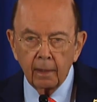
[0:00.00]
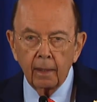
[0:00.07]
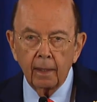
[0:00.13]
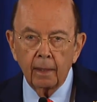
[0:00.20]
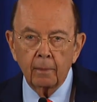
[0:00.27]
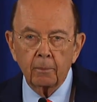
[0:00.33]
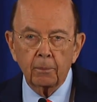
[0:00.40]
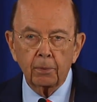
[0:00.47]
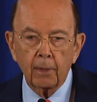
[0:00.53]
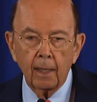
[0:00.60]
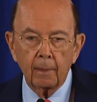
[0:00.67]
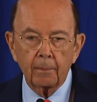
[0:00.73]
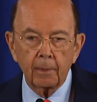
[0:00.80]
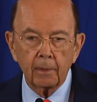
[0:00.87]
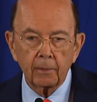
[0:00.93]

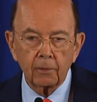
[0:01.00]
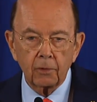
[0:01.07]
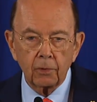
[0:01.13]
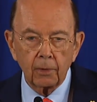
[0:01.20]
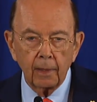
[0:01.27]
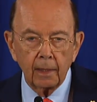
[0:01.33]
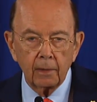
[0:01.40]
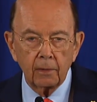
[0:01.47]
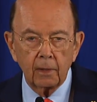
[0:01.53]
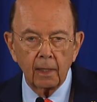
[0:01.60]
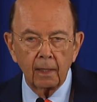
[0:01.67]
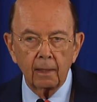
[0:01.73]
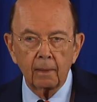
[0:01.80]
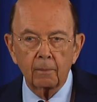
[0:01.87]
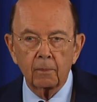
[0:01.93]
Improper trade
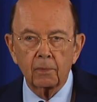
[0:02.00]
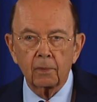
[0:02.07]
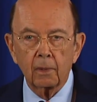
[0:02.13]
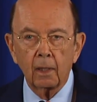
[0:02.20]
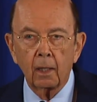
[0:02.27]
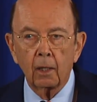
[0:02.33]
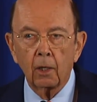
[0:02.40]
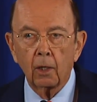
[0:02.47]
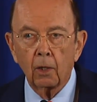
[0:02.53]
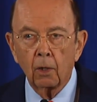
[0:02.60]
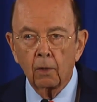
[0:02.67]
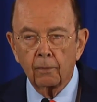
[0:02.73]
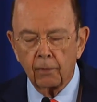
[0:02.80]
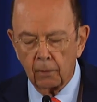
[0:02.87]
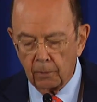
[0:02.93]
games are
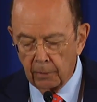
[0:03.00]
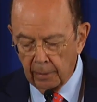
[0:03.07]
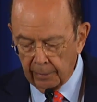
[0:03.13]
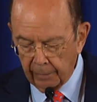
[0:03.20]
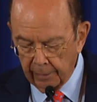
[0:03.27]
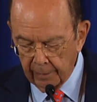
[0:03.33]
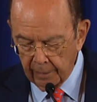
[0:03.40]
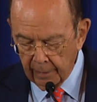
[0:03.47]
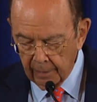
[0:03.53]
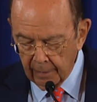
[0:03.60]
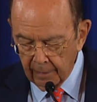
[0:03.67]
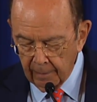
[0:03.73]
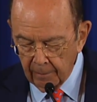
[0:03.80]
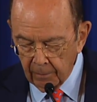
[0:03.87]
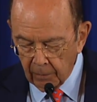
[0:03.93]
over with.
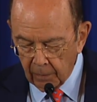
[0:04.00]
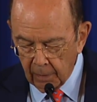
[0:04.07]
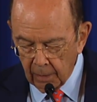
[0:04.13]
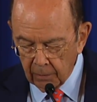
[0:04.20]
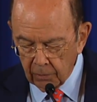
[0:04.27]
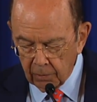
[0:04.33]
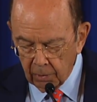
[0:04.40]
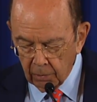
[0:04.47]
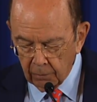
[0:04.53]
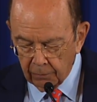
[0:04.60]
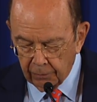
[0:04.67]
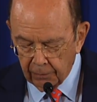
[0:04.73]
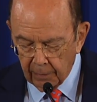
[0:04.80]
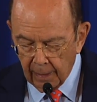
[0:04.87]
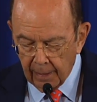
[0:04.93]
Those who
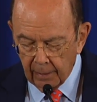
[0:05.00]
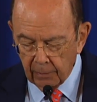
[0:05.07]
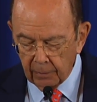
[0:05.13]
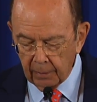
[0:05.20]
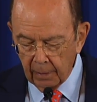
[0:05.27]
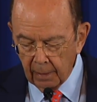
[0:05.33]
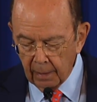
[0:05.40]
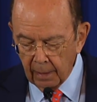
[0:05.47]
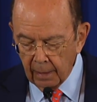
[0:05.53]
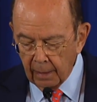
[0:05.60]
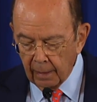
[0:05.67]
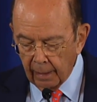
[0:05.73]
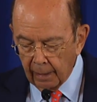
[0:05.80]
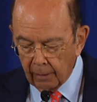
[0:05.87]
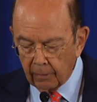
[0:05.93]
flout
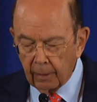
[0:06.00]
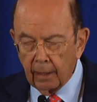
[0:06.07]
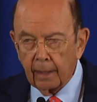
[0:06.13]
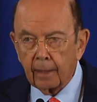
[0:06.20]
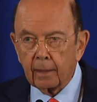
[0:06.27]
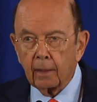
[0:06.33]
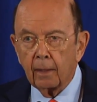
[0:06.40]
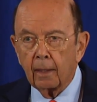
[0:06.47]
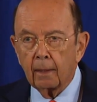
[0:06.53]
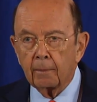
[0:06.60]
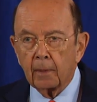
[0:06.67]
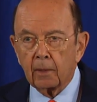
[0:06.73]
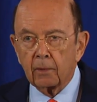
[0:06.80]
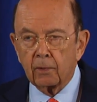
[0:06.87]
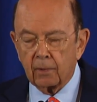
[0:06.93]
our
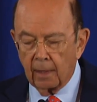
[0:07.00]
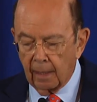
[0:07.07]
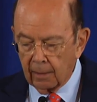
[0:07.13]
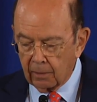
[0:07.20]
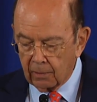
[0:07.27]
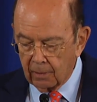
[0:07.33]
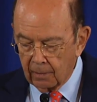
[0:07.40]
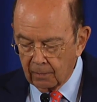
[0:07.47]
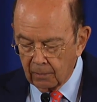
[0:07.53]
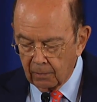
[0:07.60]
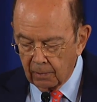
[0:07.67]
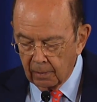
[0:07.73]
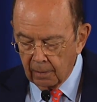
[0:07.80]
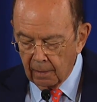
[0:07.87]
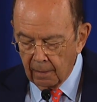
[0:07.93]
economic
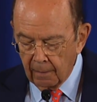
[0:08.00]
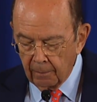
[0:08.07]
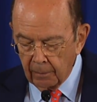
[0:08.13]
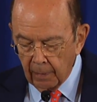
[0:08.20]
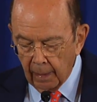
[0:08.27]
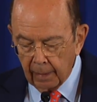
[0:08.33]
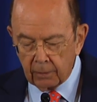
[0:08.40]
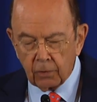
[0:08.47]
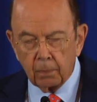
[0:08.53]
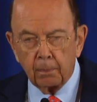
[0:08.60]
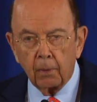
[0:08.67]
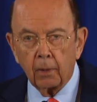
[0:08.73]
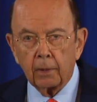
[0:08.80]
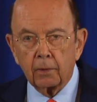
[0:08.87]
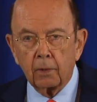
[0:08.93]
sanctions,
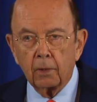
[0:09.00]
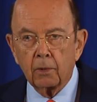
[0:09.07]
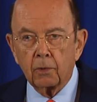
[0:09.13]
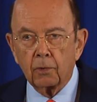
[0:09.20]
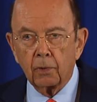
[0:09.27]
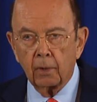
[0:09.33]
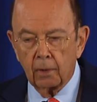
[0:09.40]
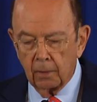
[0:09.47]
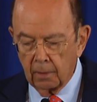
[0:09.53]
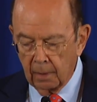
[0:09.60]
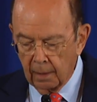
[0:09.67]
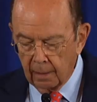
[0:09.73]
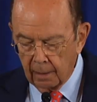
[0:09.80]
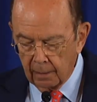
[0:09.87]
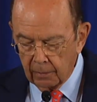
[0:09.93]
export control
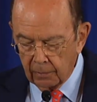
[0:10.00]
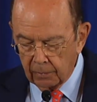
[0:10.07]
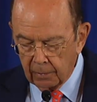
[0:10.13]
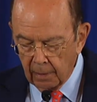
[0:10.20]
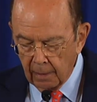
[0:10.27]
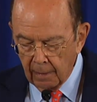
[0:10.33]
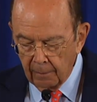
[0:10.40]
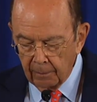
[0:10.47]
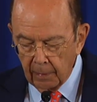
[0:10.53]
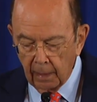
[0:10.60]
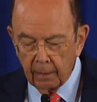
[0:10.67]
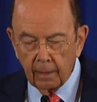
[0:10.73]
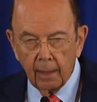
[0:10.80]
laws, and